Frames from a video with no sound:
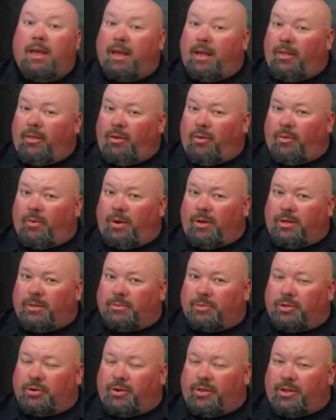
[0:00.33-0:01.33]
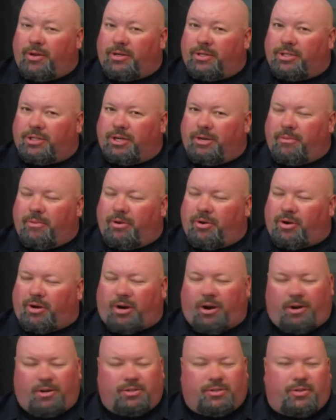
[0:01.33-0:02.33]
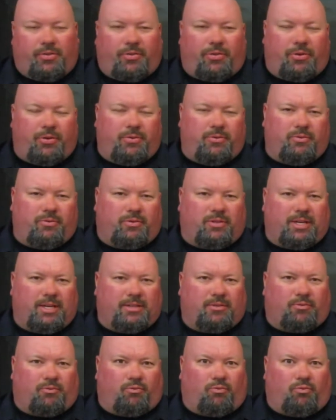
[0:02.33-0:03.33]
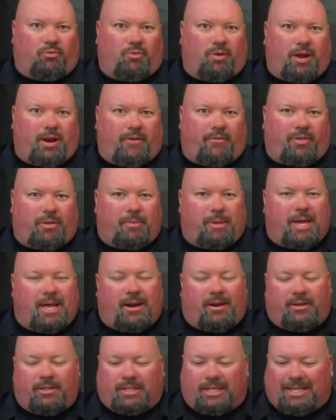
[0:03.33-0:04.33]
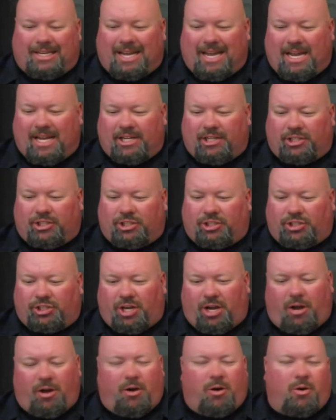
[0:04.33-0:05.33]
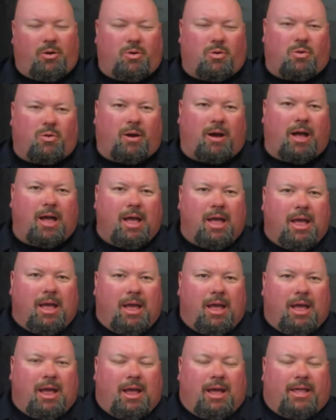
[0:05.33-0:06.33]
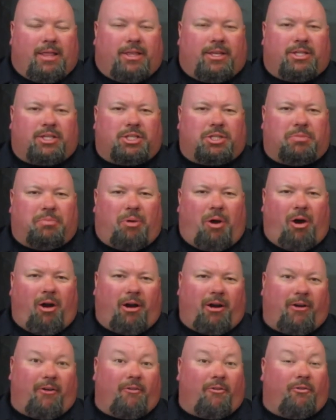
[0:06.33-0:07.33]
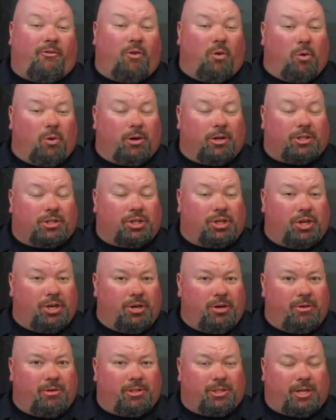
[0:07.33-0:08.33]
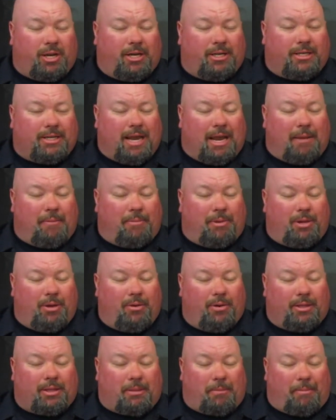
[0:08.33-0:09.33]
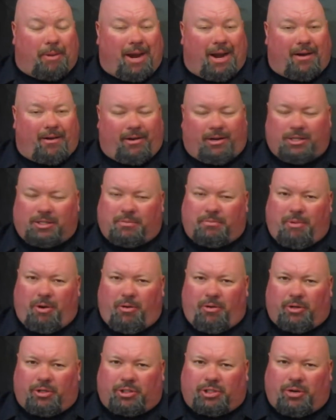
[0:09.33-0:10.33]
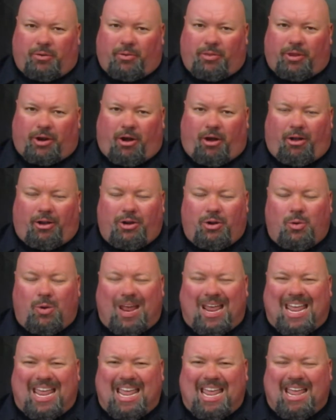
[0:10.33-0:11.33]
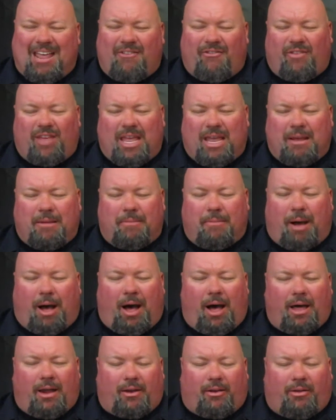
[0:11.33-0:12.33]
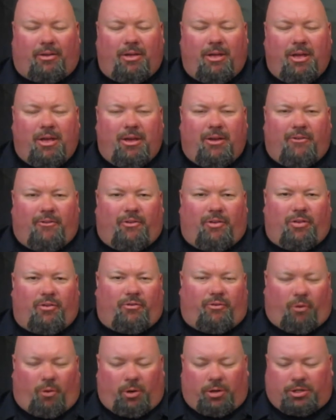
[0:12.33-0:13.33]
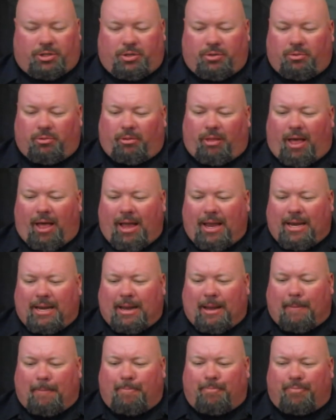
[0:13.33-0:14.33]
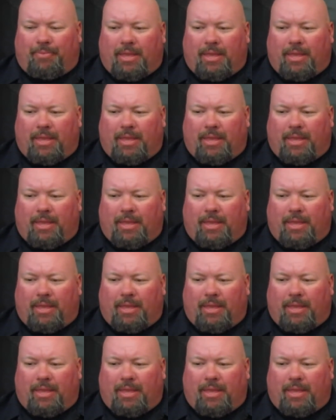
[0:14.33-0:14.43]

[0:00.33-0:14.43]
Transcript: Hello and welcome to another edition of Motor Cars Enthusiasts. Right off the bat on today's show, the Smart 4.2 is going to debut at the Paris Motor Show with an all-new EV model for the 4.2 lineup.